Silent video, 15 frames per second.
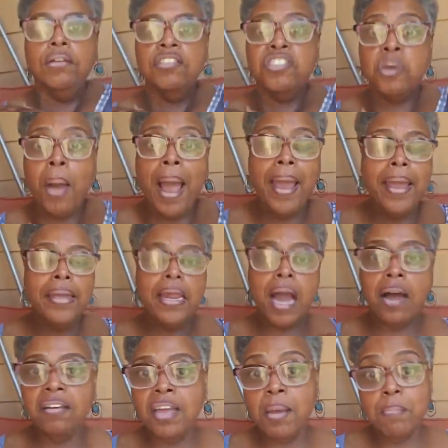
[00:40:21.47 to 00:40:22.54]
So I had
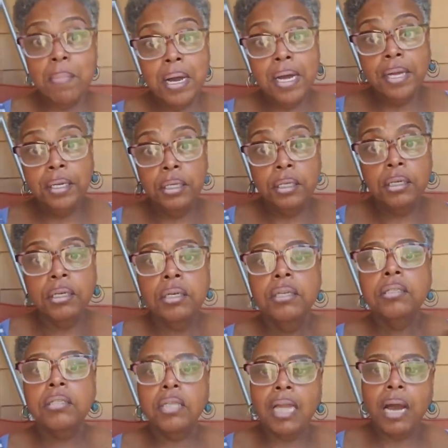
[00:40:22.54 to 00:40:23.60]
all that money
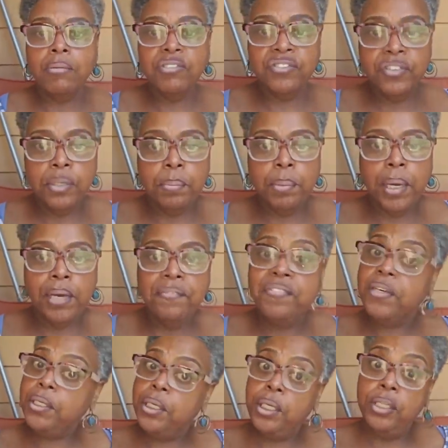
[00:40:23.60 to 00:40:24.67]
that I was going to pay
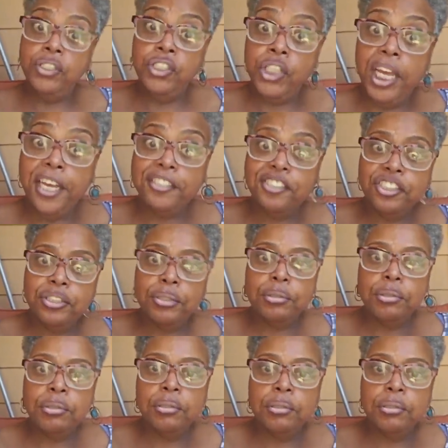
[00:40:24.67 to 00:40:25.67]
for the injection.